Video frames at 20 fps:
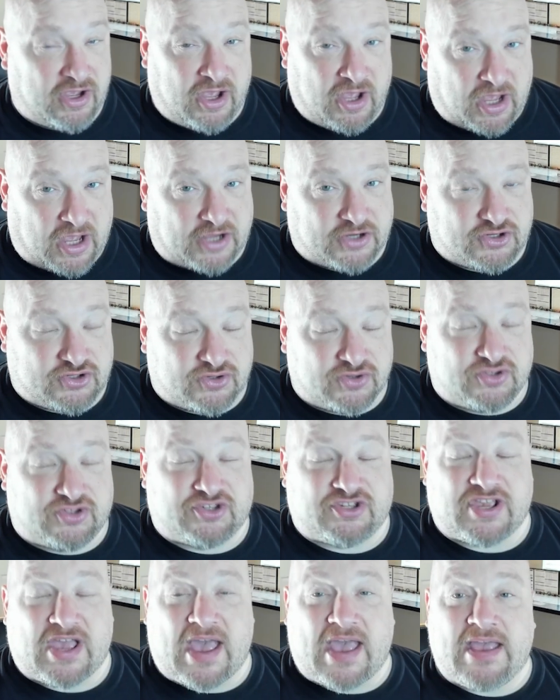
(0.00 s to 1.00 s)
I should
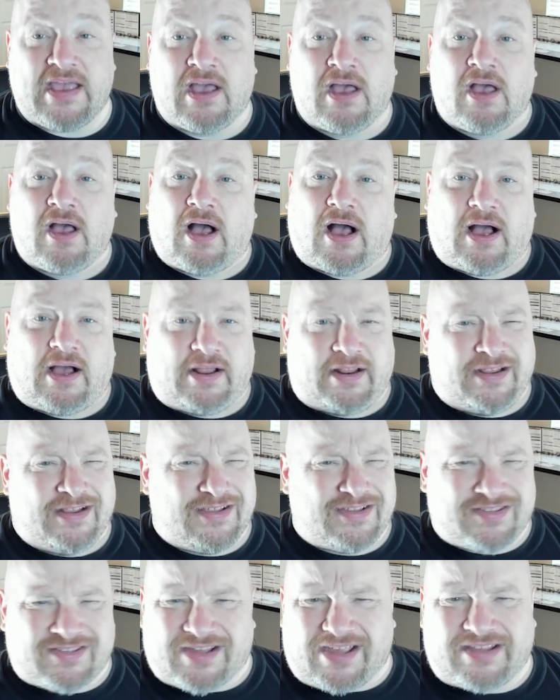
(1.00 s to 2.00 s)
say. It
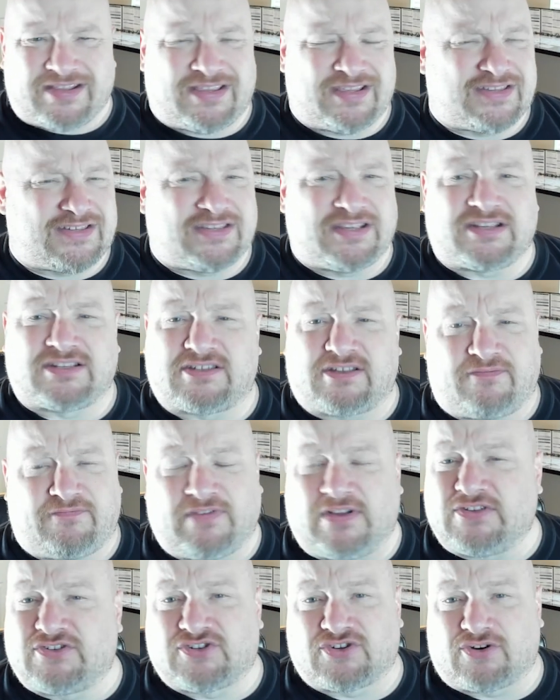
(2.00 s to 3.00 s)
is like the sixth
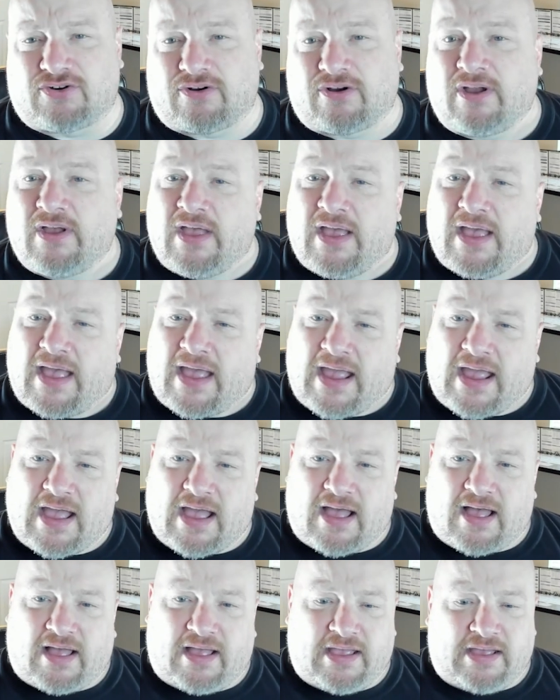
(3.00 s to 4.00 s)
adventure.
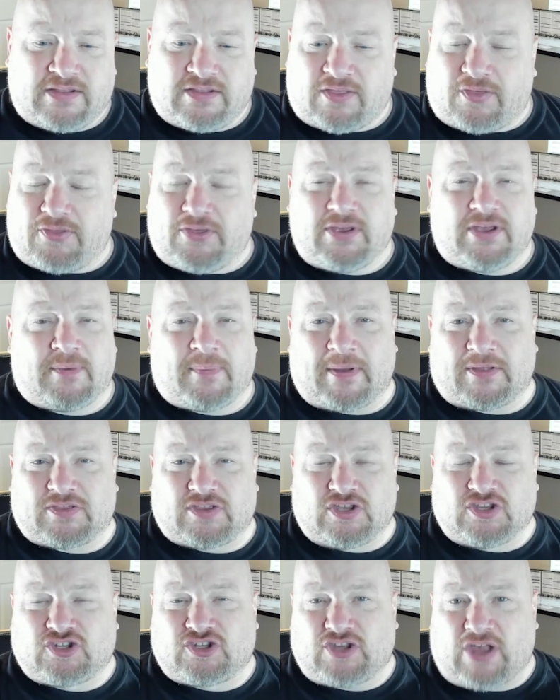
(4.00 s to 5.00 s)
And the thing about
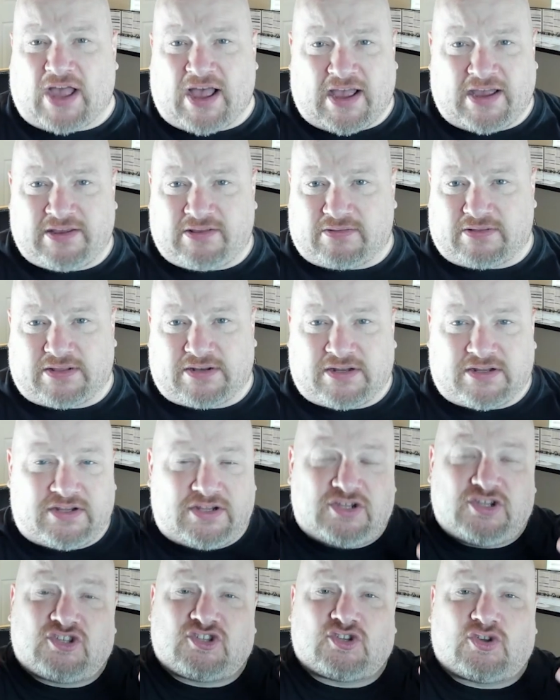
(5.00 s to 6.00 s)
this island, it
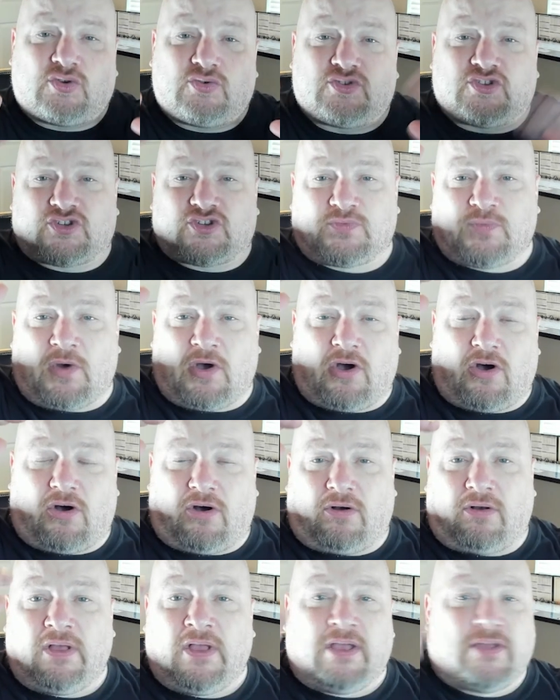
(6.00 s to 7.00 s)
is so
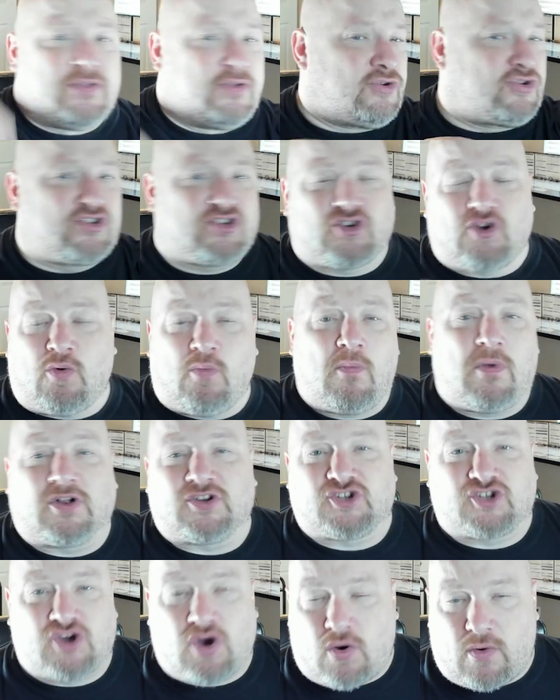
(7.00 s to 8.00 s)
small. There's so
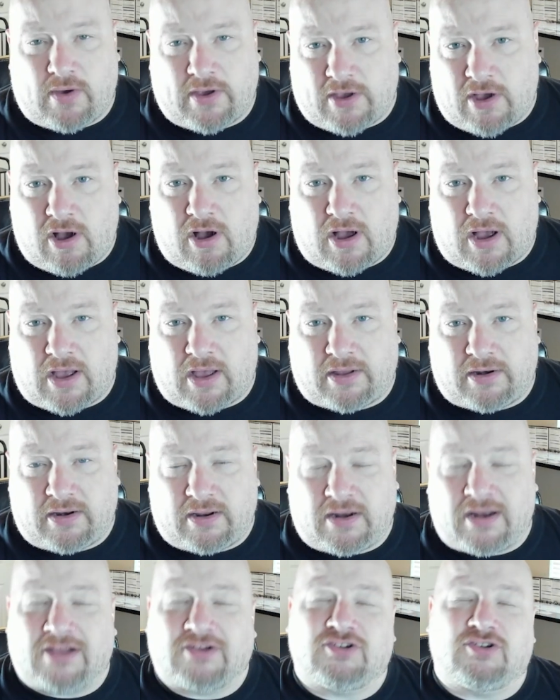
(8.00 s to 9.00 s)
much going on.
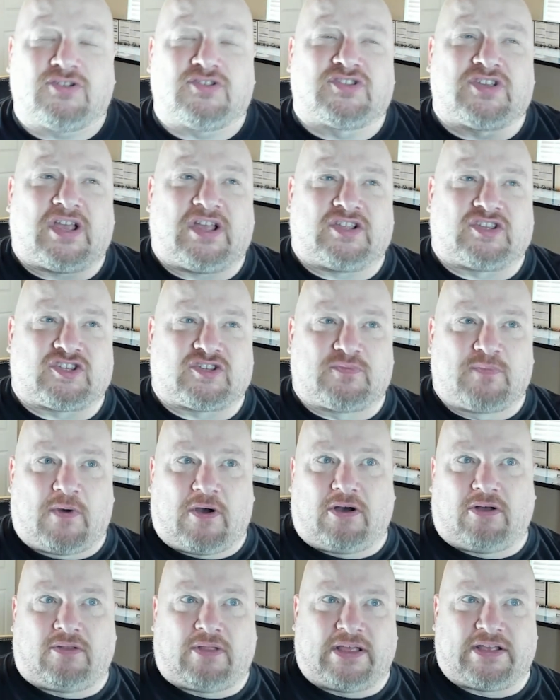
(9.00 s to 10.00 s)
And I shouldn't say it's
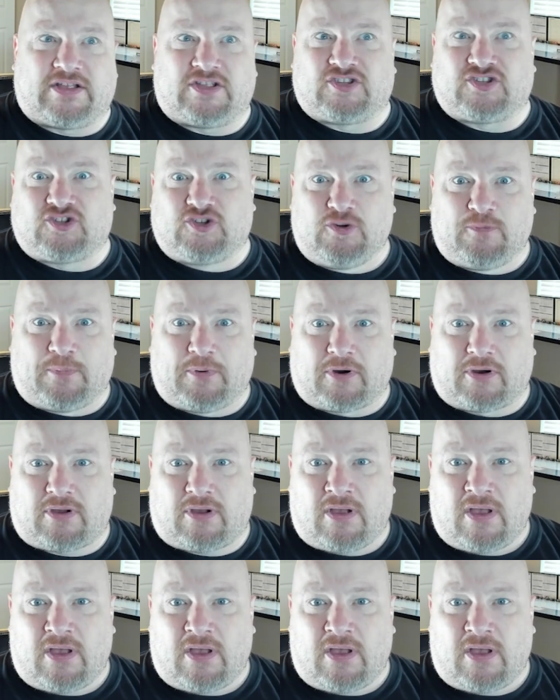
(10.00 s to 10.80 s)
small like it's super